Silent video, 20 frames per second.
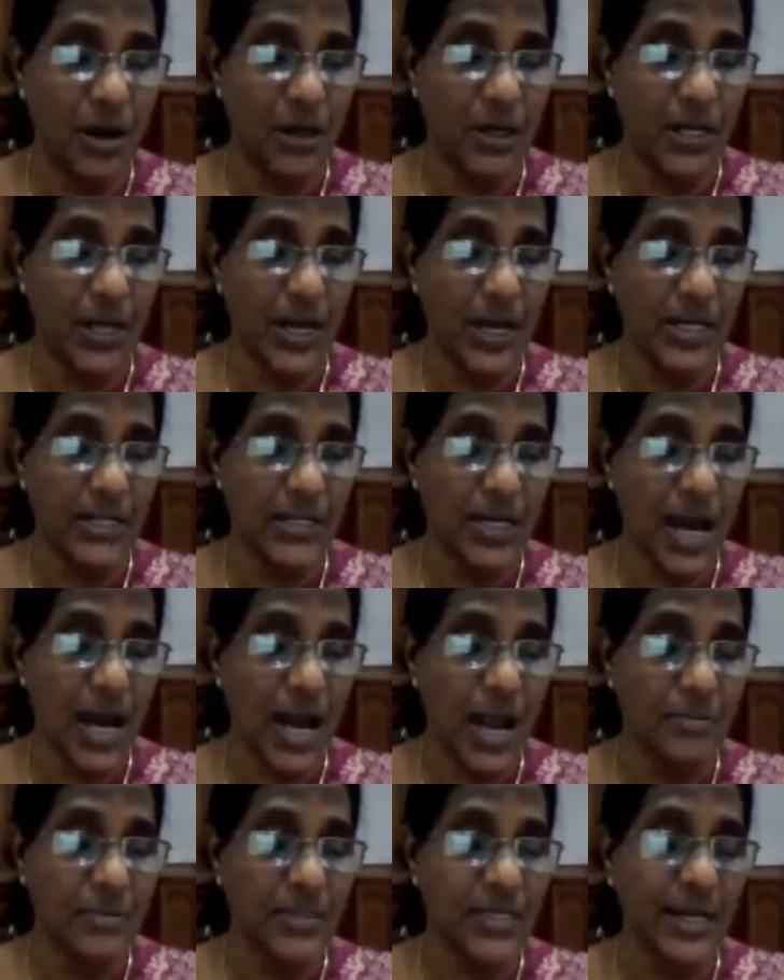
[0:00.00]
Yes, I
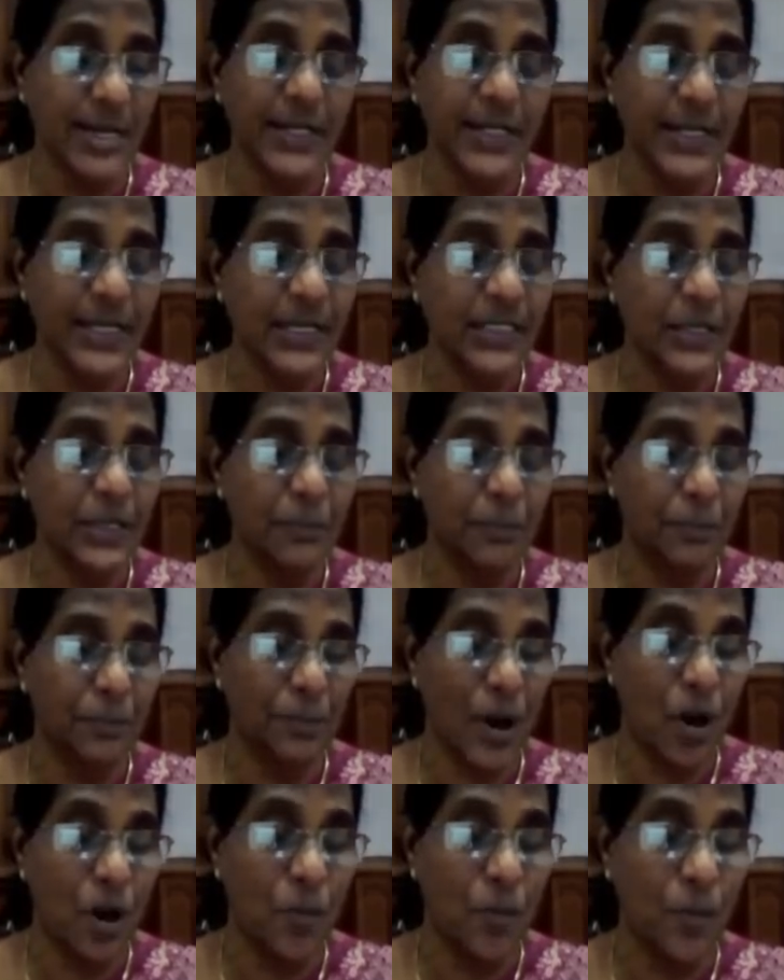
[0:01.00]
am sending the
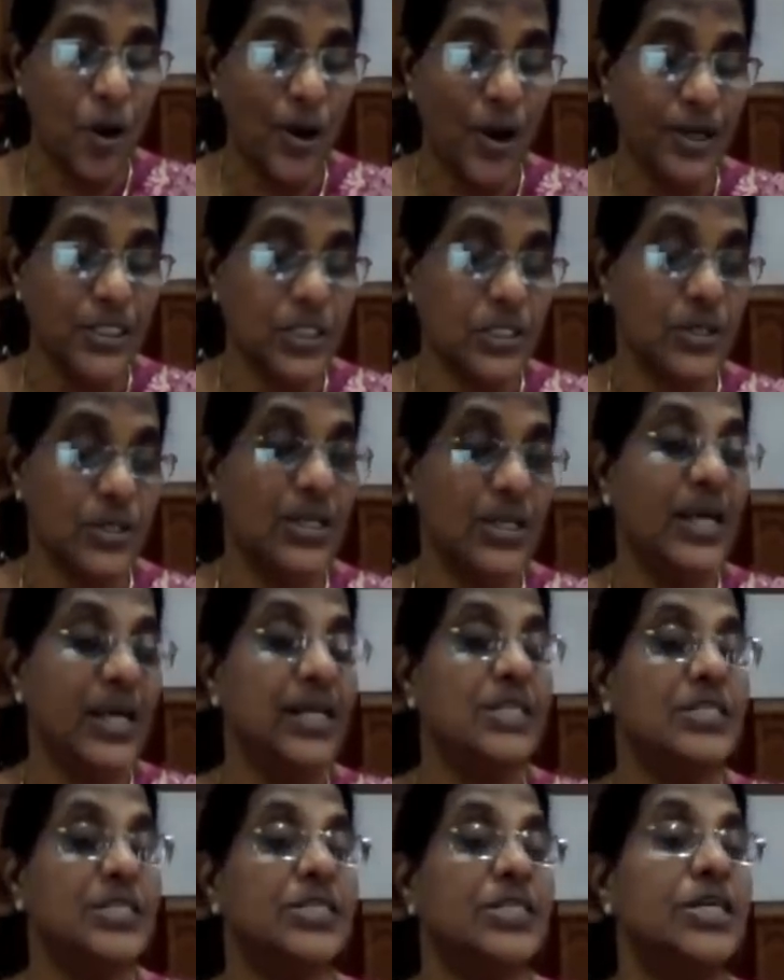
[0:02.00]
PowerPoints to the
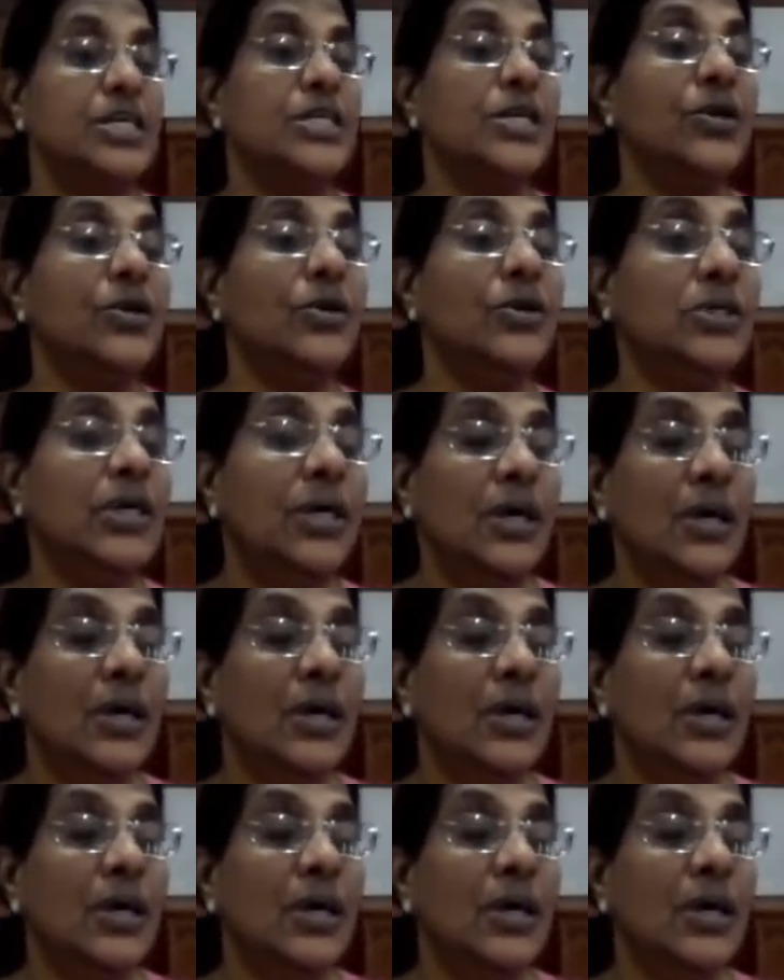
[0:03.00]
institute.